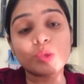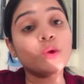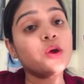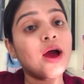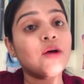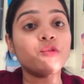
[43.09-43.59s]
So
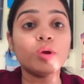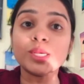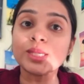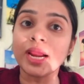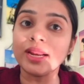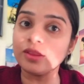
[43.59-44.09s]
you have to
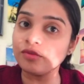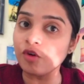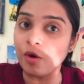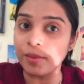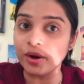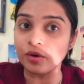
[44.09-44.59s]
decide the
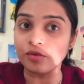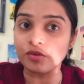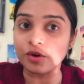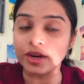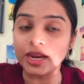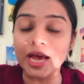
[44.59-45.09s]
format of
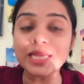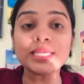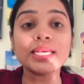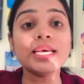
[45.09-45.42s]
your class.